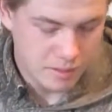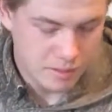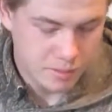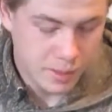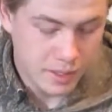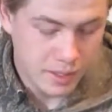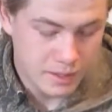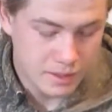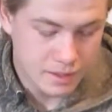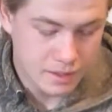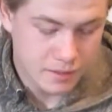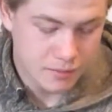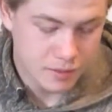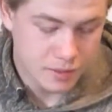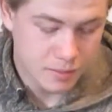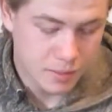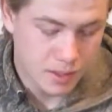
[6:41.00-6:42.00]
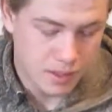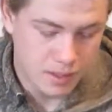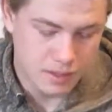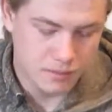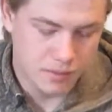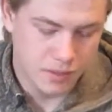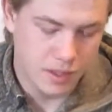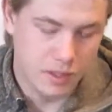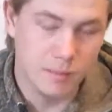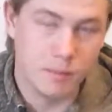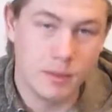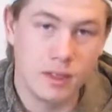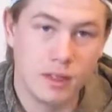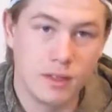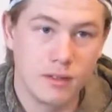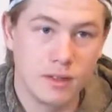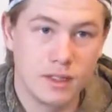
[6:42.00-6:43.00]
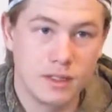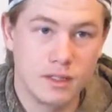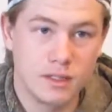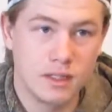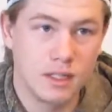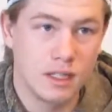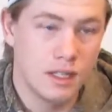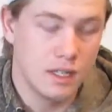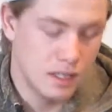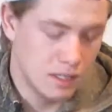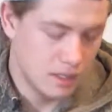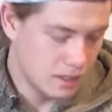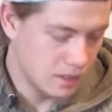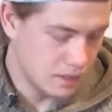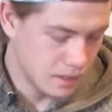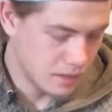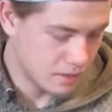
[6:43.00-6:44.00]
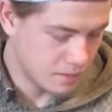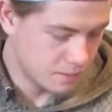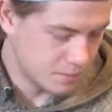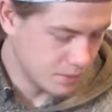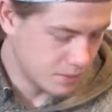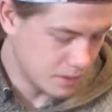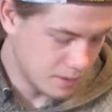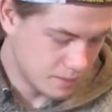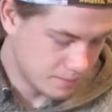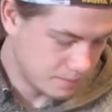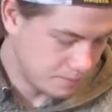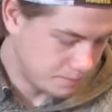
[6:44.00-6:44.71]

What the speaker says: breaks at different spots. Very ambiguous, you know. So